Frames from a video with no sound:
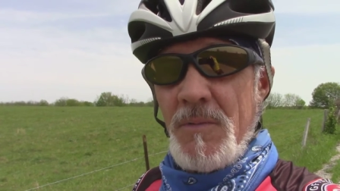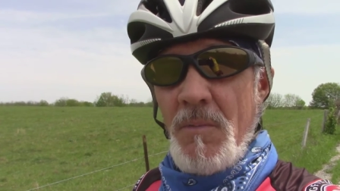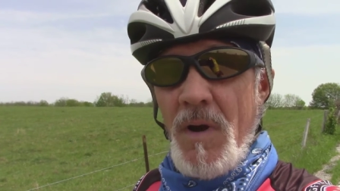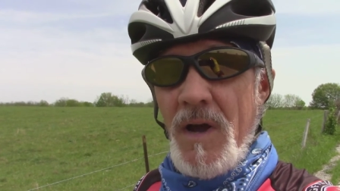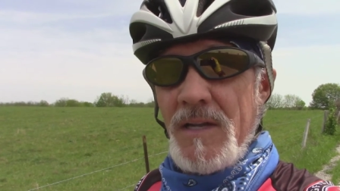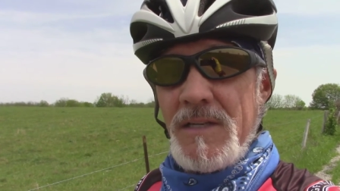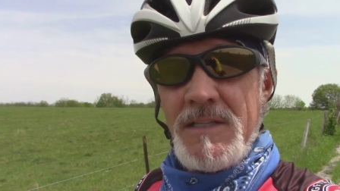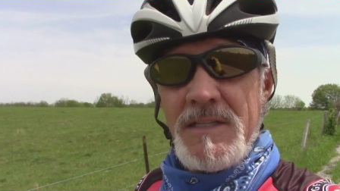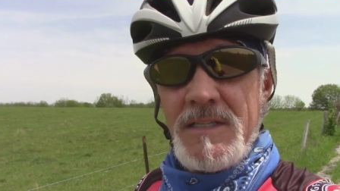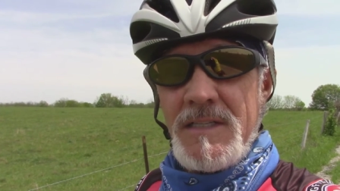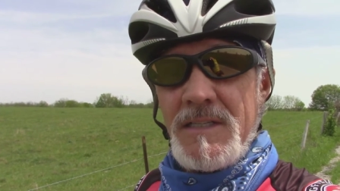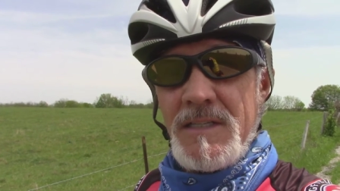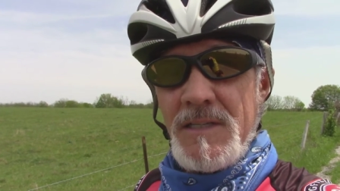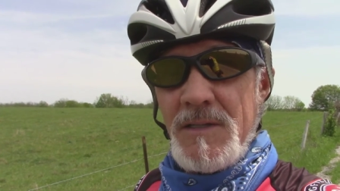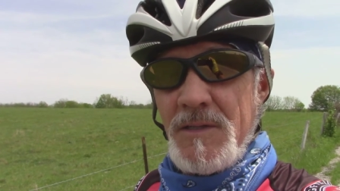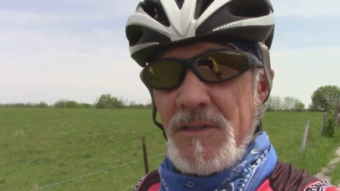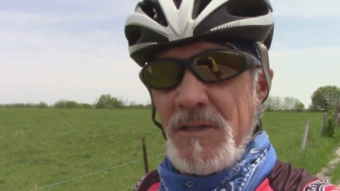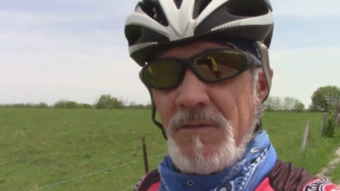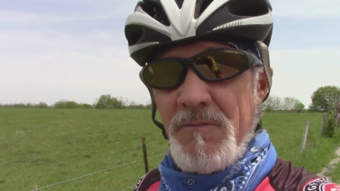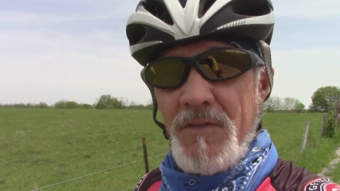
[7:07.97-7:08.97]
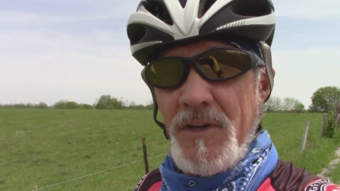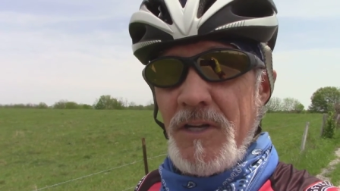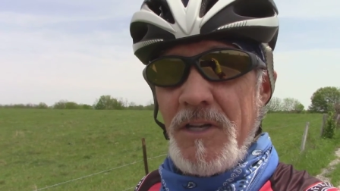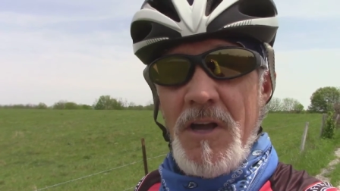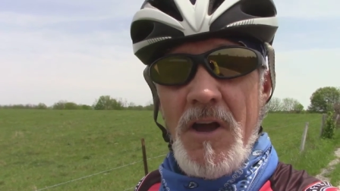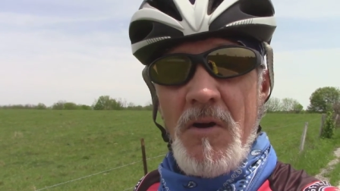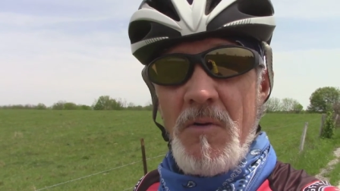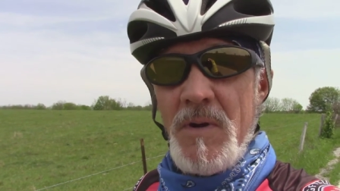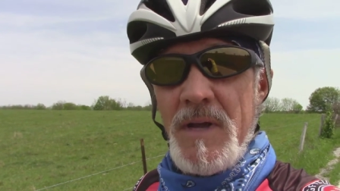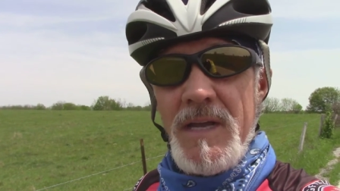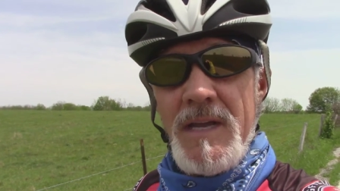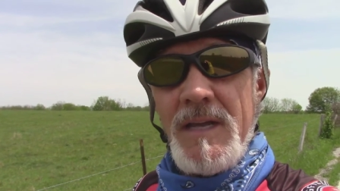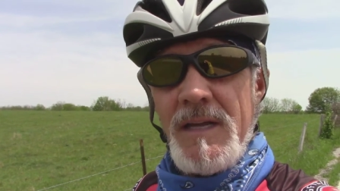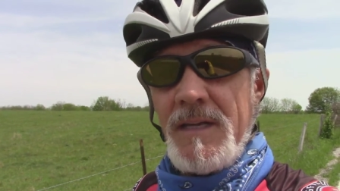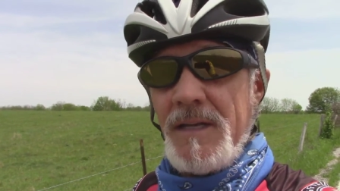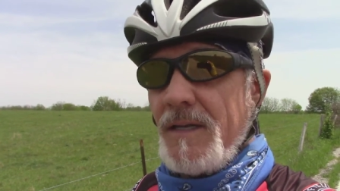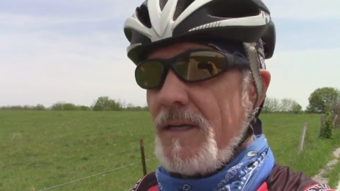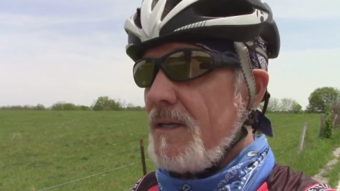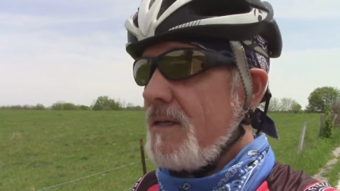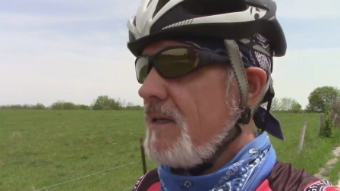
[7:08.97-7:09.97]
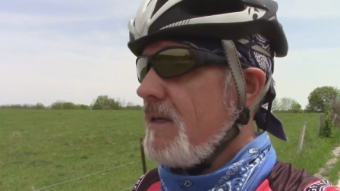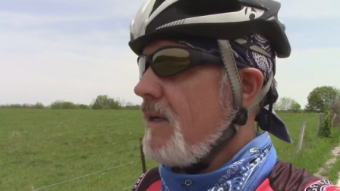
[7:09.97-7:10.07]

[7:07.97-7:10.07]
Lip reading: You might just see the video end.